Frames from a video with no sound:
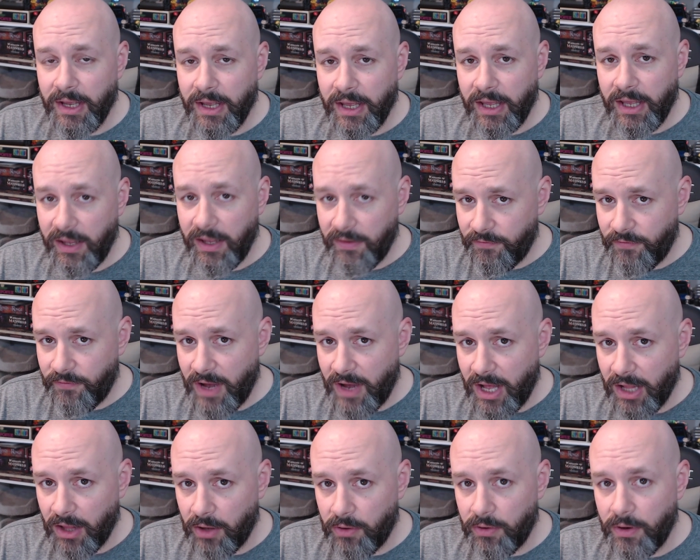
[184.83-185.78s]
hit
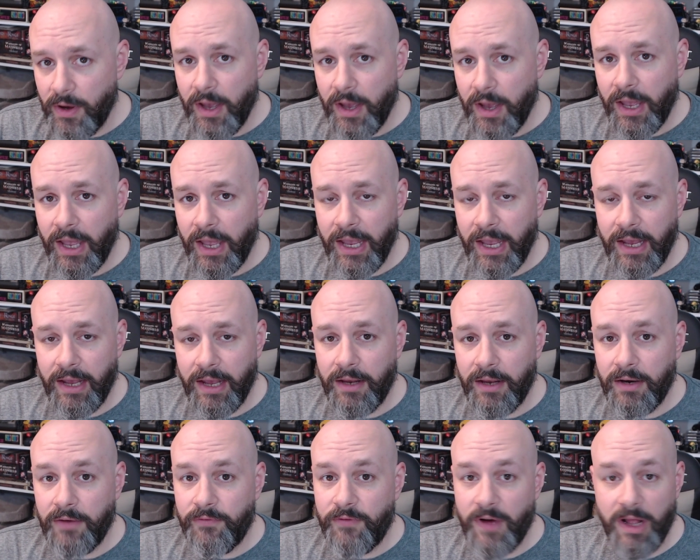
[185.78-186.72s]
follow,
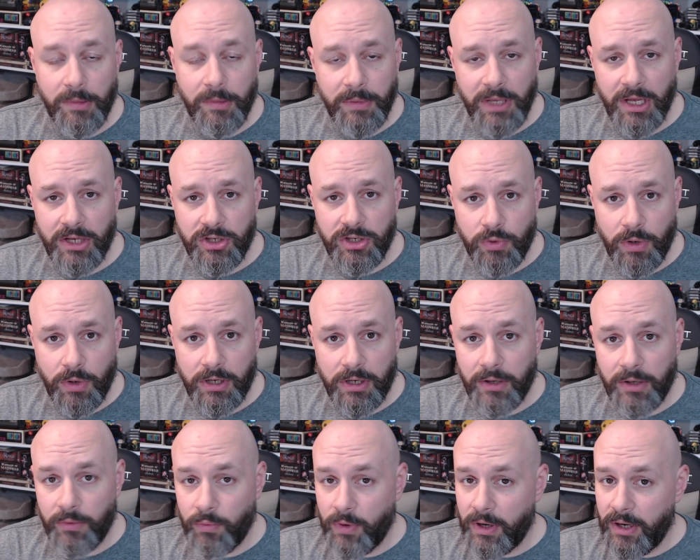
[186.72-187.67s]
and follow me on
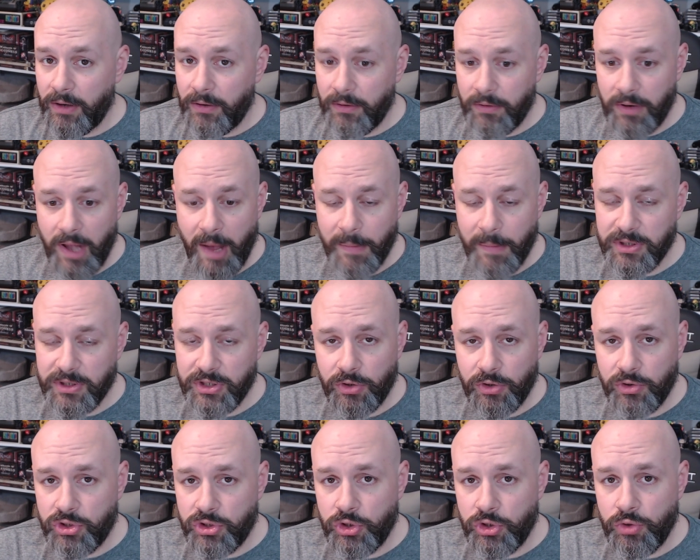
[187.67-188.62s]
Twitter. And when
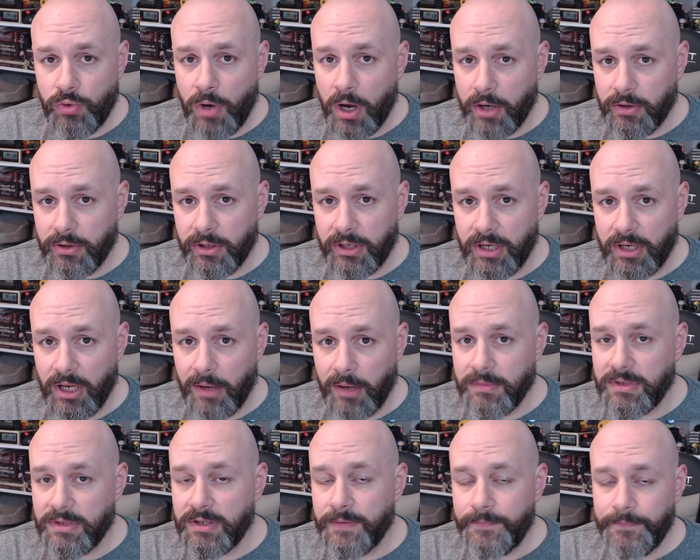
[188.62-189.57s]
episode 200
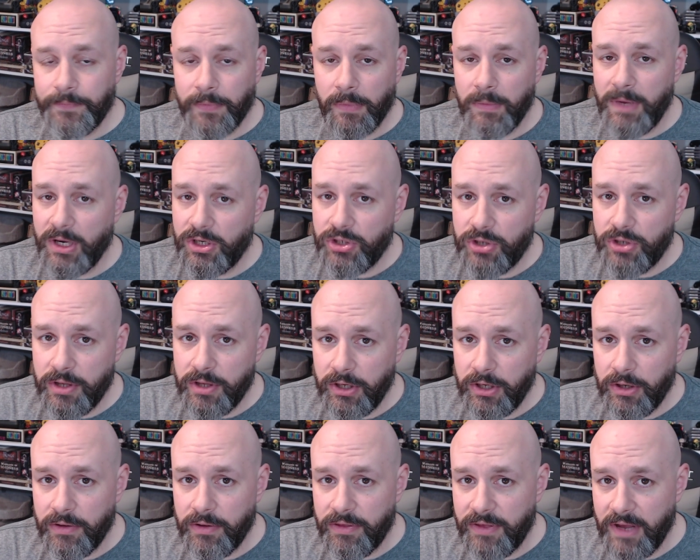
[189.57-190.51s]
comes, make sure that
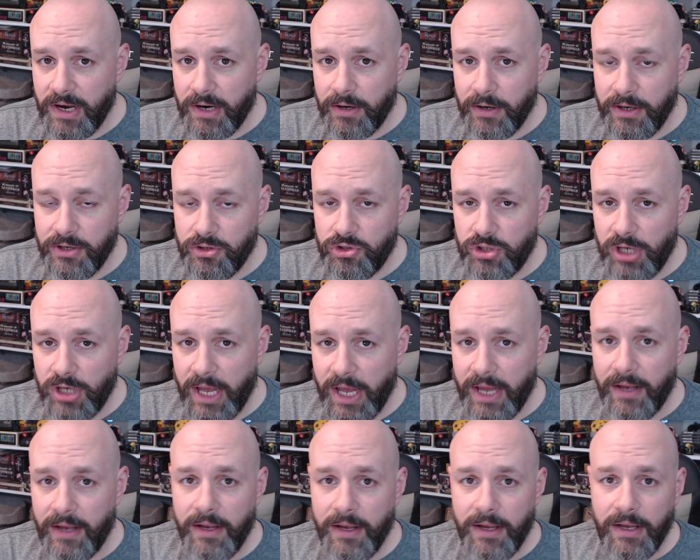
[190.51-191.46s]
you're there in
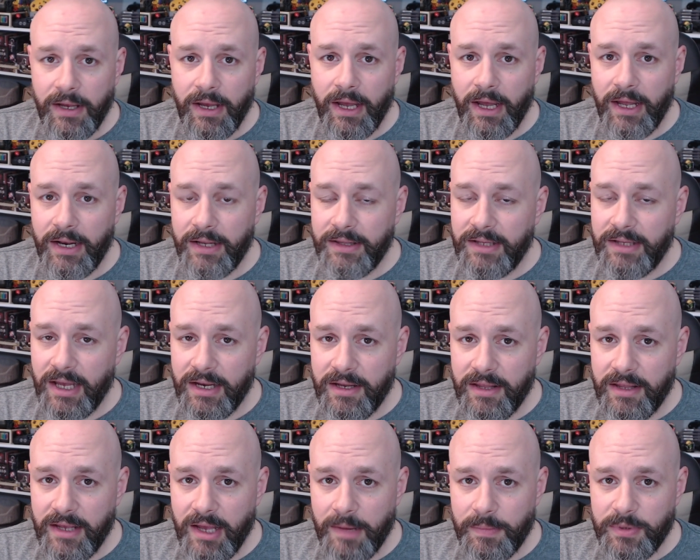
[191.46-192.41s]
chat. And at the end
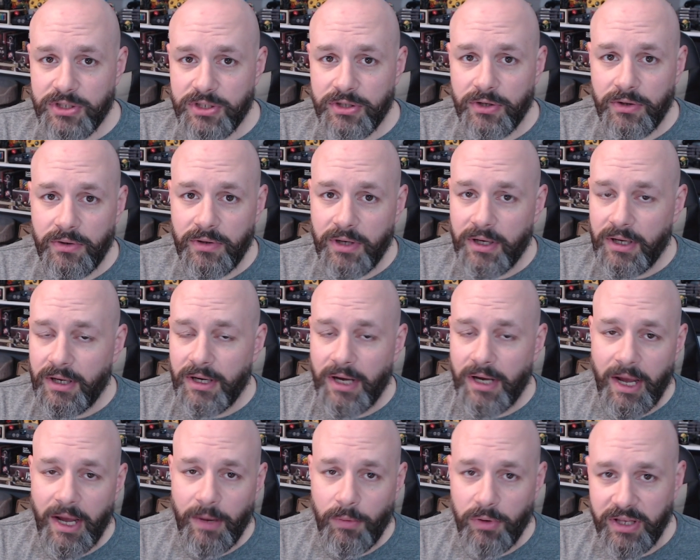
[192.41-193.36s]
of the episode,
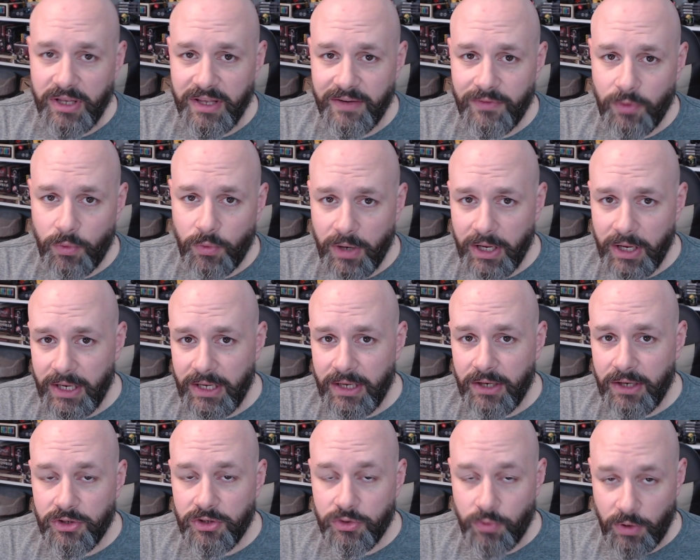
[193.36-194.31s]
I will give
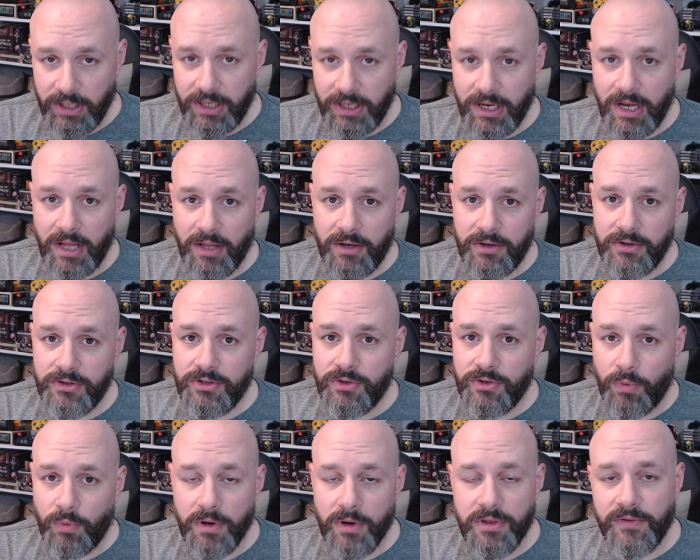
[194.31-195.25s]
away
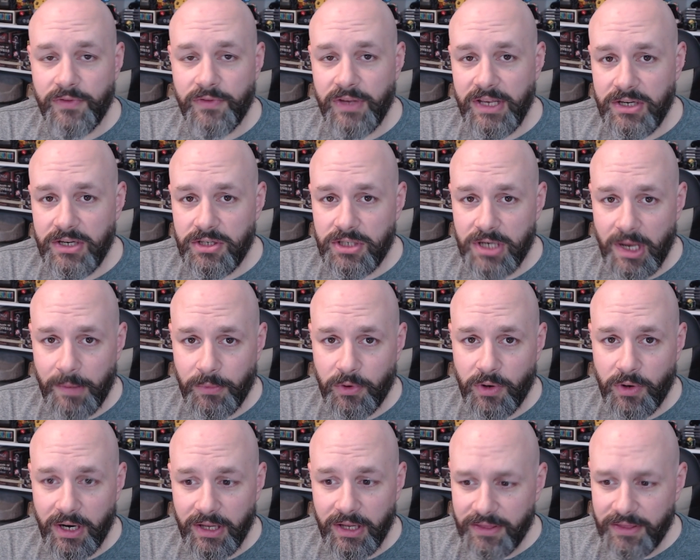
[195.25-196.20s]
$20 worth of eShop
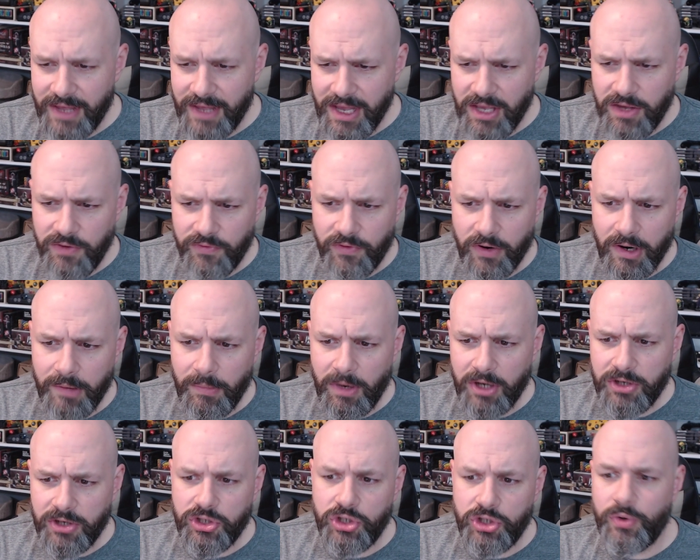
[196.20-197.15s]
credit. Thank you very
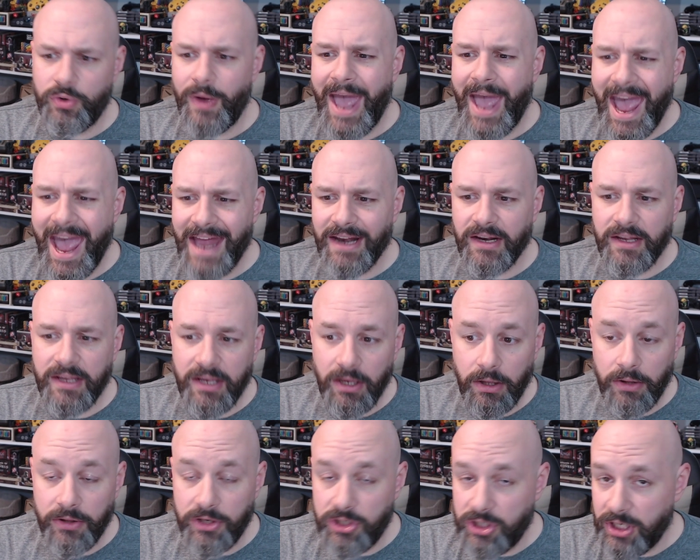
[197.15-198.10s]
much to at
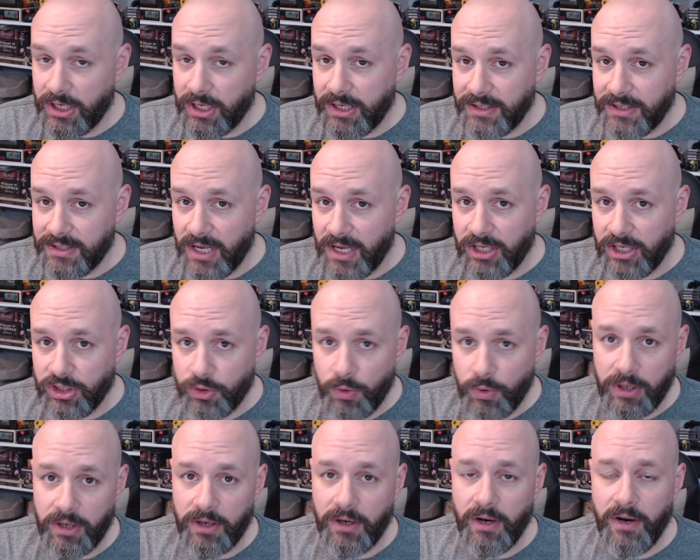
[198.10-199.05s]
Kill the Chickens on
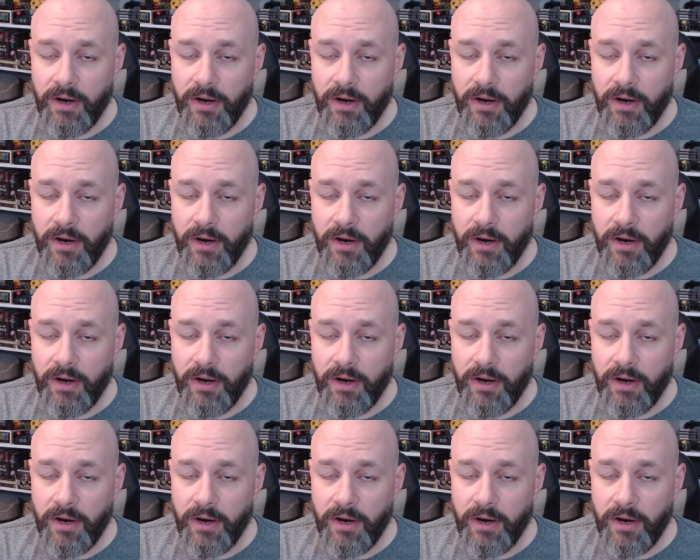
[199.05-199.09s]
Twitter